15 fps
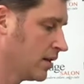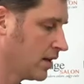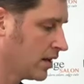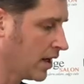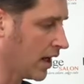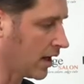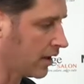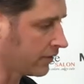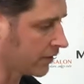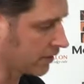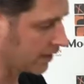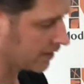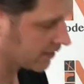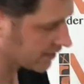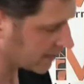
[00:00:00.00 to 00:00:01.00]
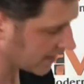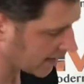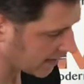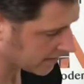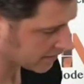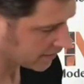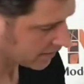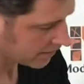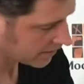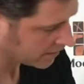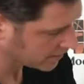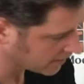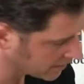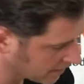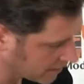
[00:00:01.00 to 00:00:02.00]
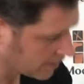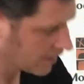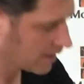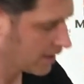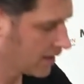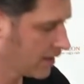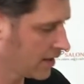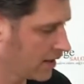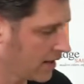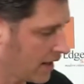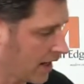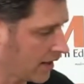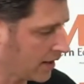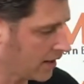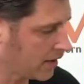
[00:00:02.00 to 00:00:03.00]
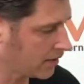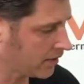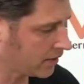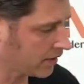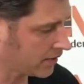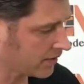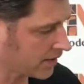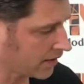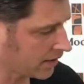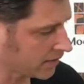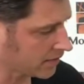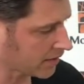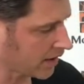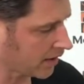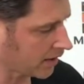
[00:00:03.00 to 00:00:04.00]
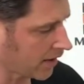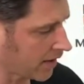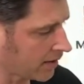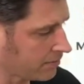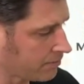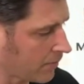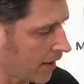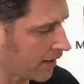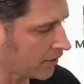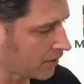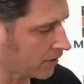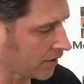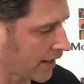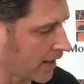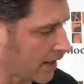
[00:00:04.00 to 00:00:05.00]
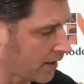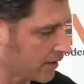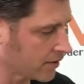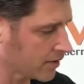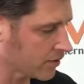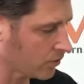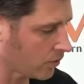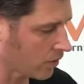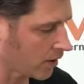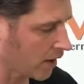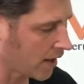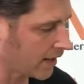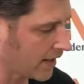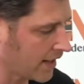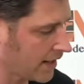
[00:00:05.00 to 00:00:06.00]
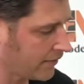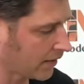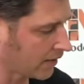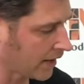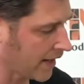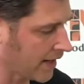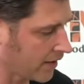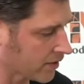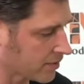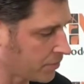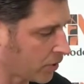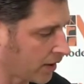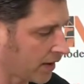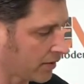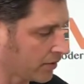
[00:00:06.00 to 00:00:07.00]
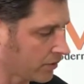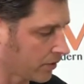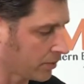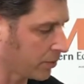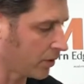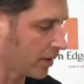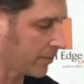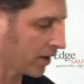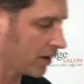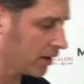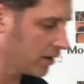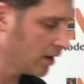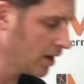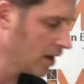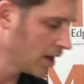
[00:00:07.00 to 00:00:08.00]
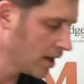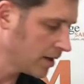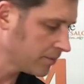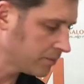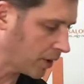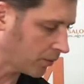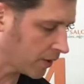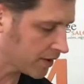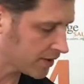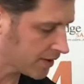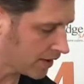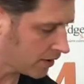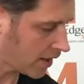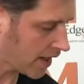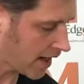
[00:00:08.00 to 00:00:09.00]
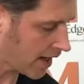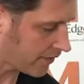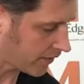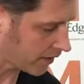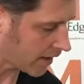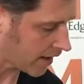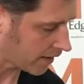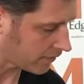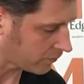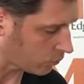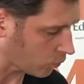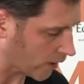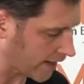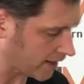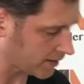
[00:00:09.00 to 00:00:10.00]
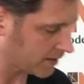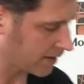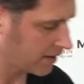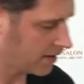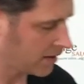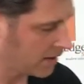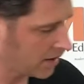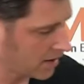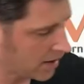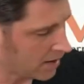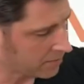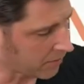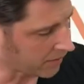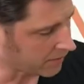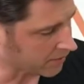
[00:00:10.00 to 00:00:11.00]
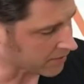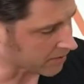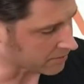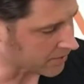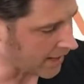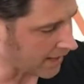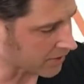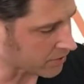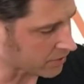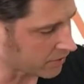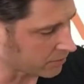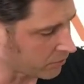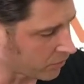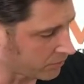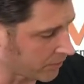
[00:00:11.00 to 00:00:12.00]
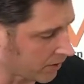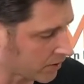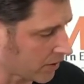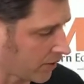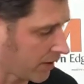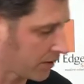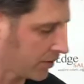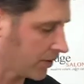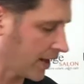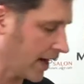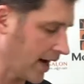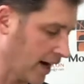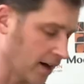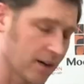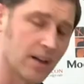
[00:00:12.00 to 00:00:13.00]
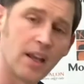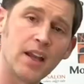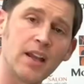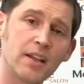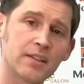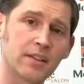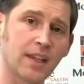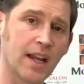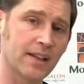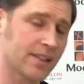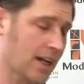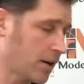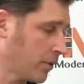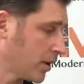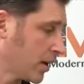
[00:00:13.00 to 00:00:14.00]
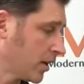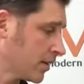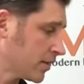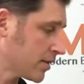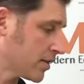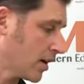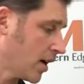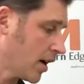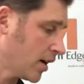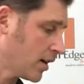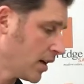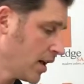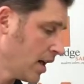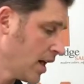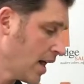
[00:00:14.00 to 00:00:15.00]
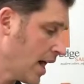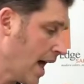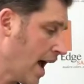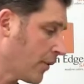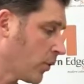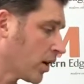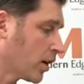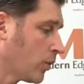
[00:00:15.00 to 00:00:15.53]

And I'll release that, and here you can see there's kind of like micro layers or uneven layers put in through the perimeter, but we still have a lot of weight, but there's some texture and movement going through the hair. So that's how we're going to start, and we're going to